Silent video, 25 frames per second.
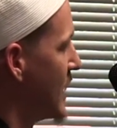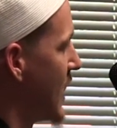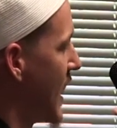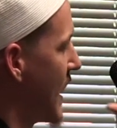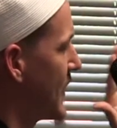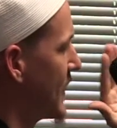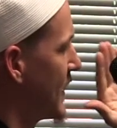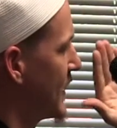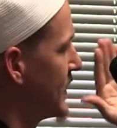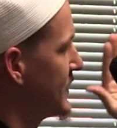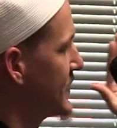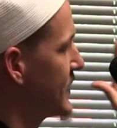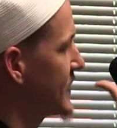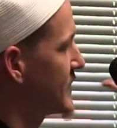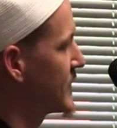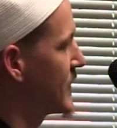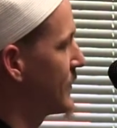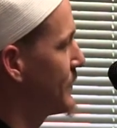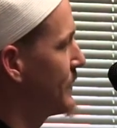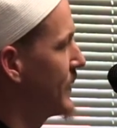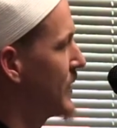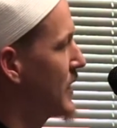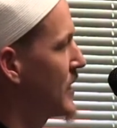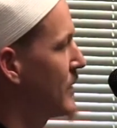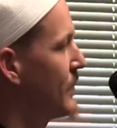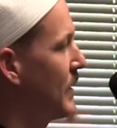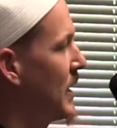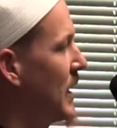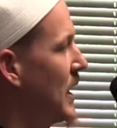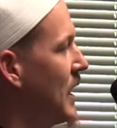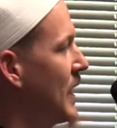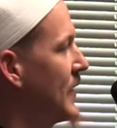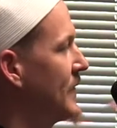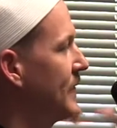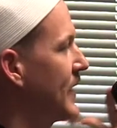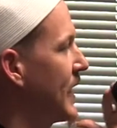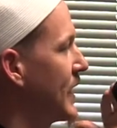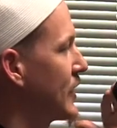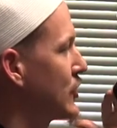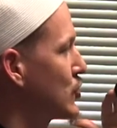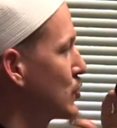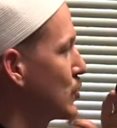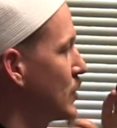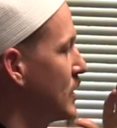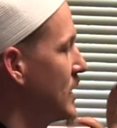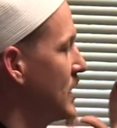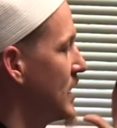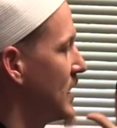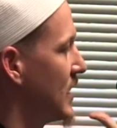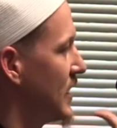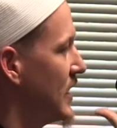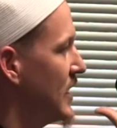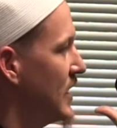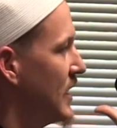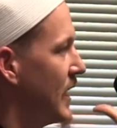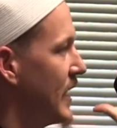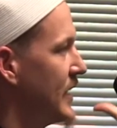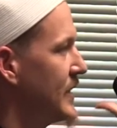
and they disappear behind that tree,